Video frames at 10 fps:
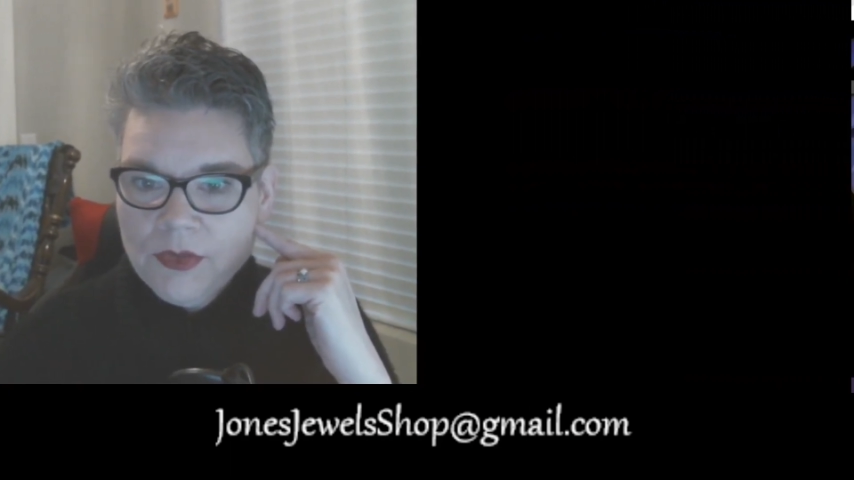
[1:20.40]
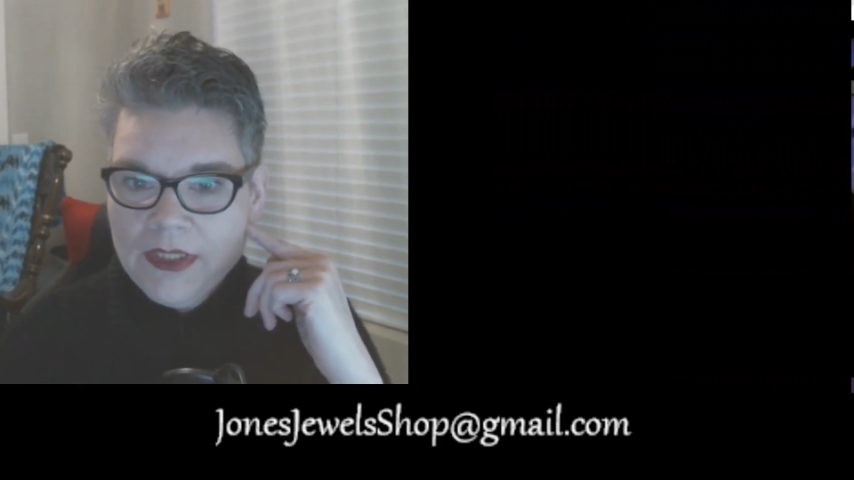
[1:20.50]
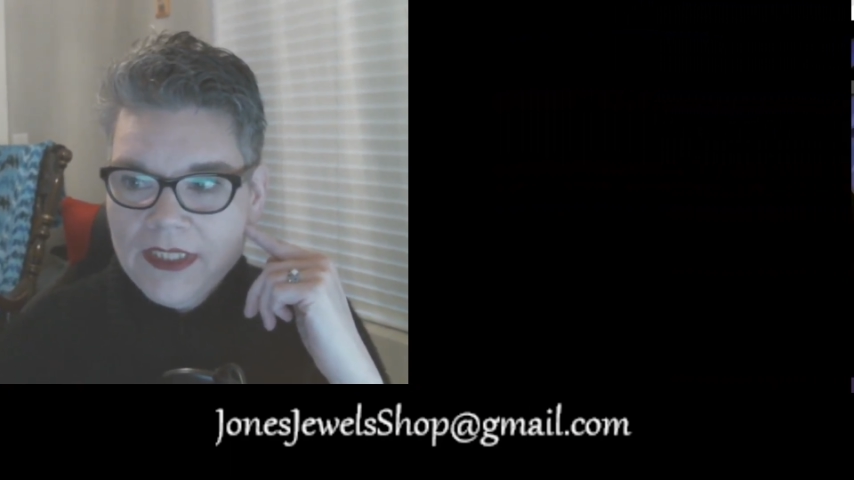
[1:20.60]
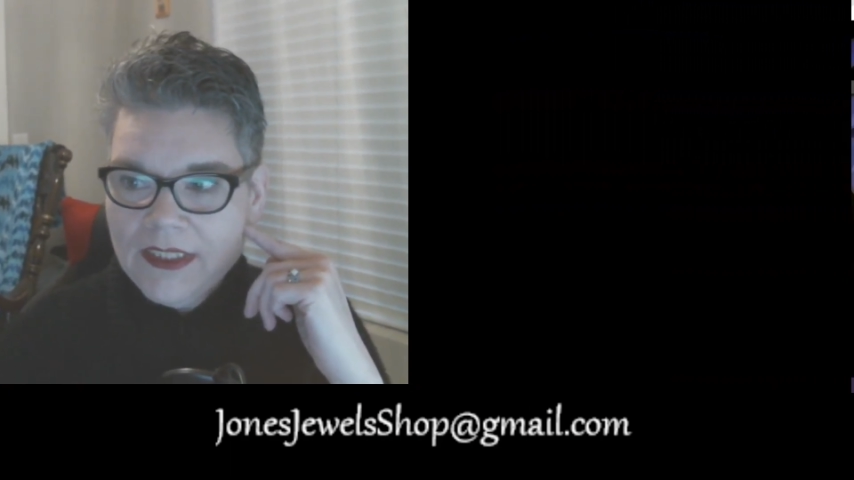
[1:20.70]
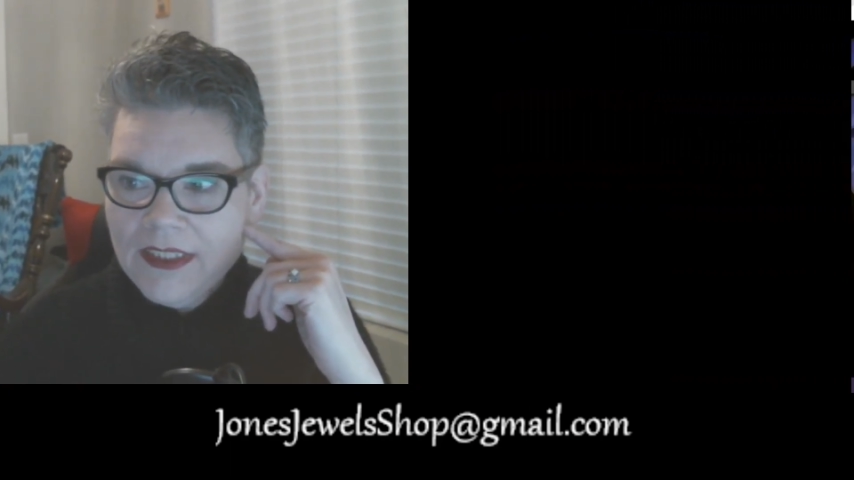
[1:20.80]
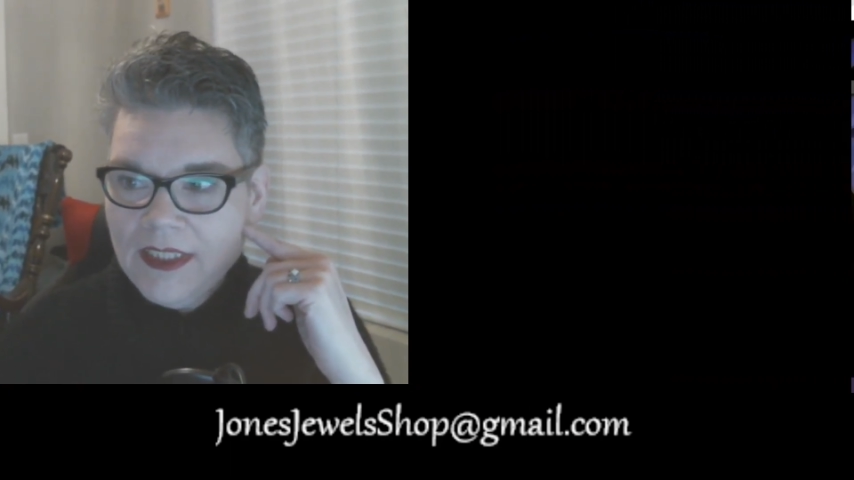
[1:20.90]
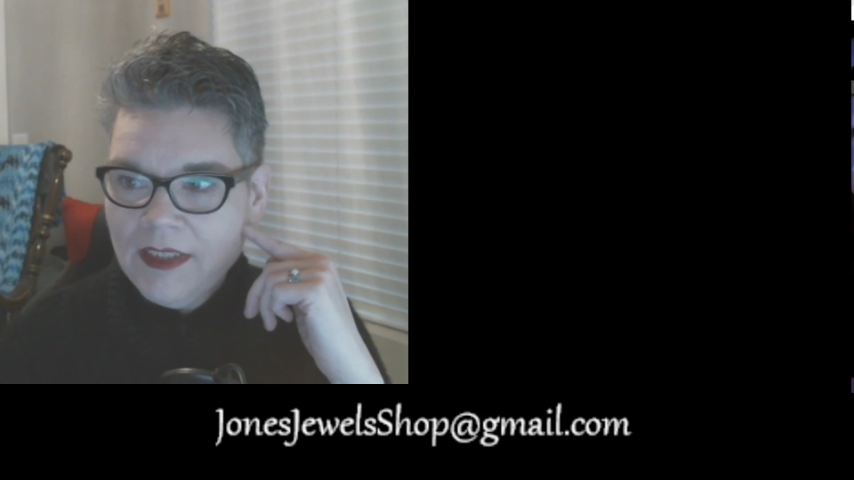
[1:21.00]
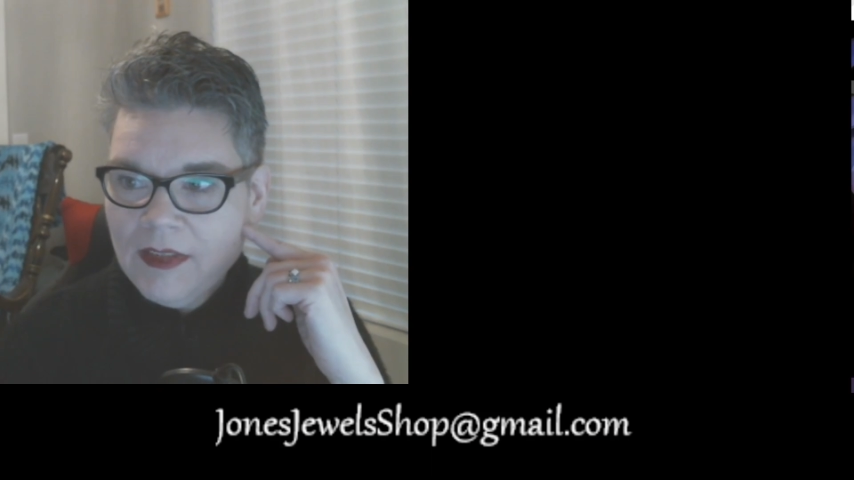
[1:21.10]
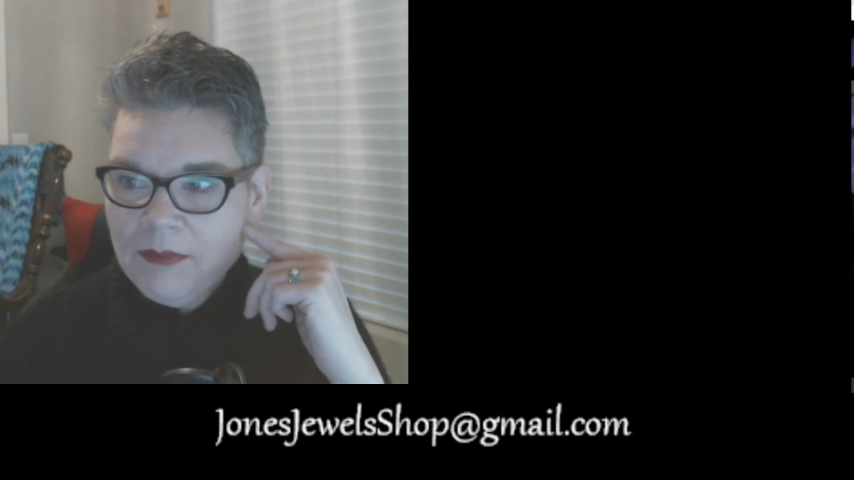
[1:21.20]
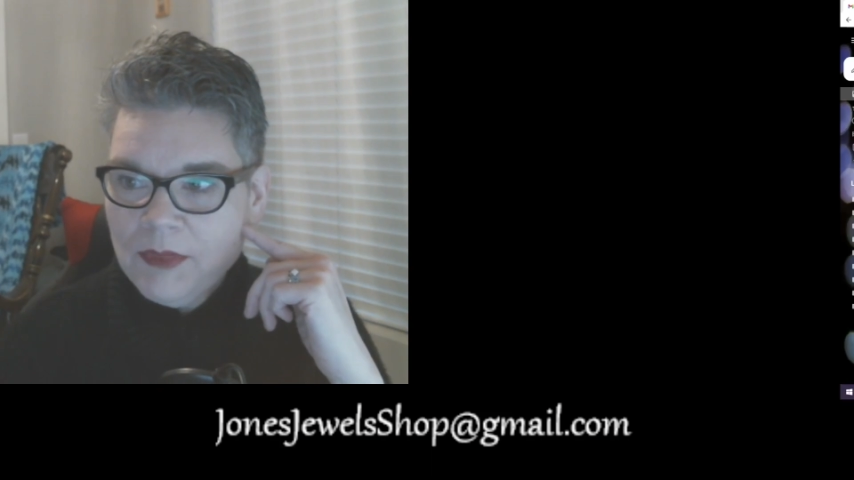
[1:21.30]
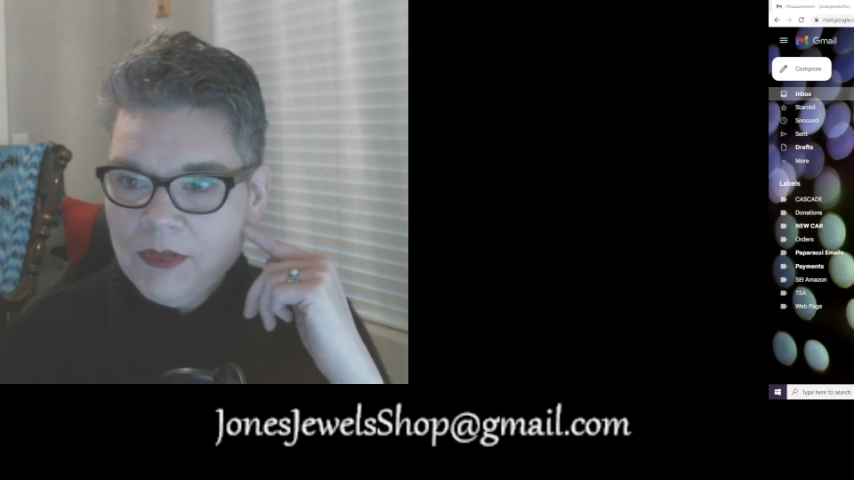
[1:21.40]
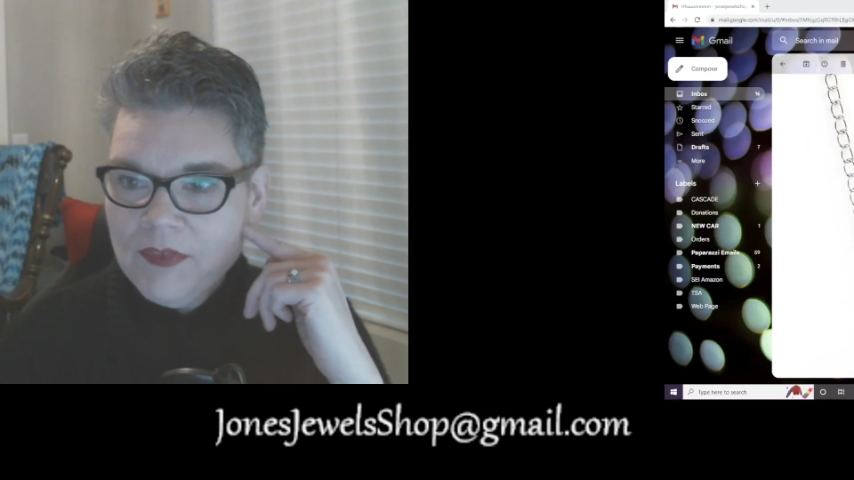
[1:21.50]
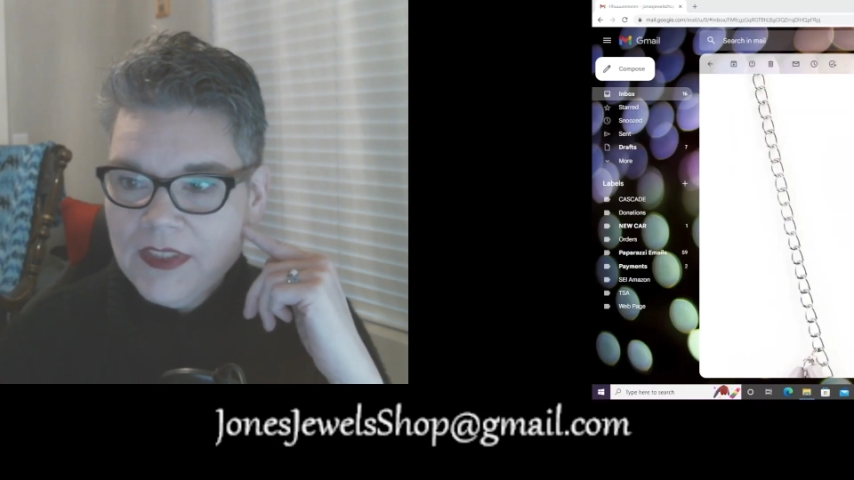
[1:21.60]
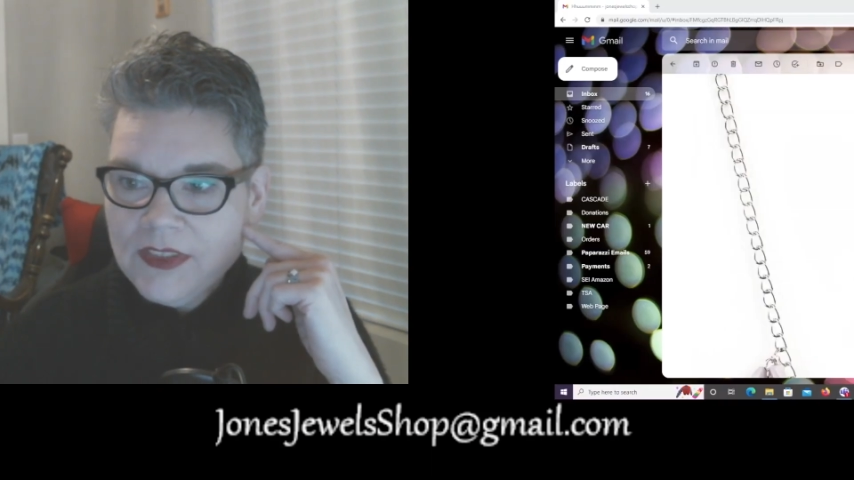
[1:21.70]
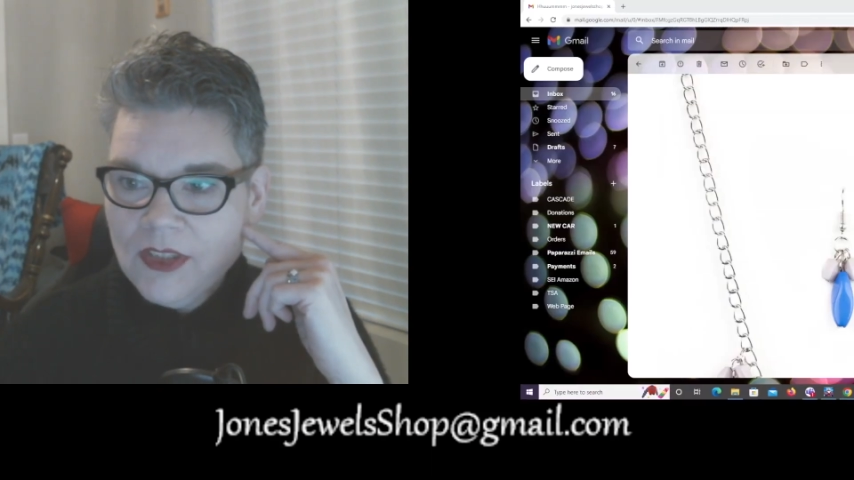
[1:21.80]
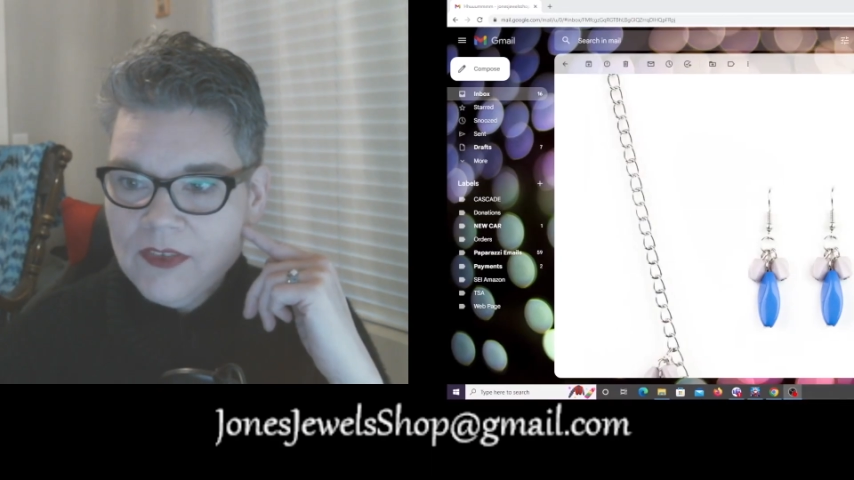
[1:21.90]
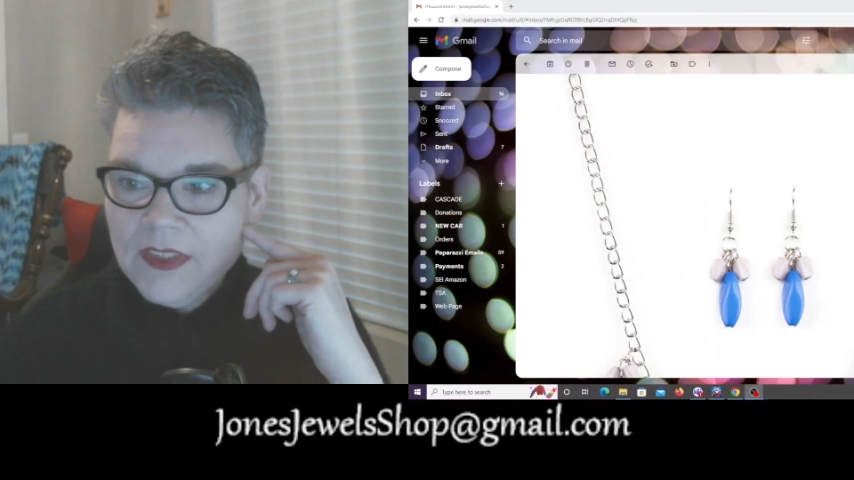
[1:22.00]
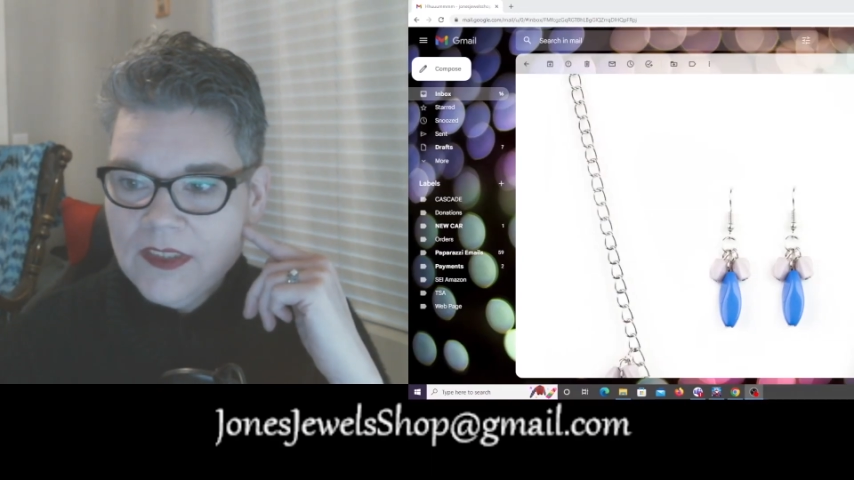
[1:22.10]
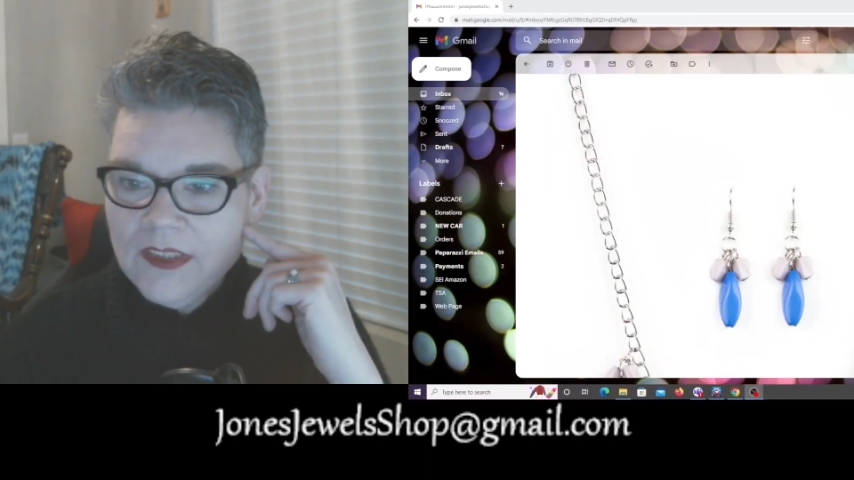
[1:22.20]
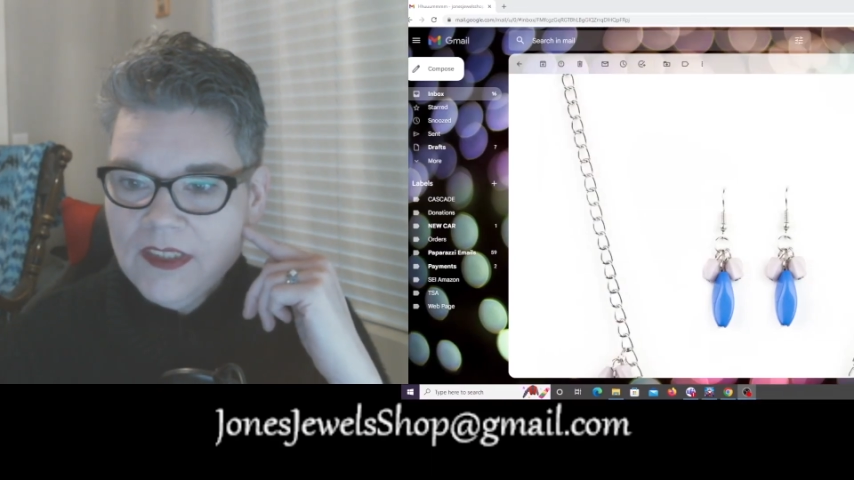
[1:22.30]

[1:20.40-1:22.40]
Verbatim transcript: quick and move this over.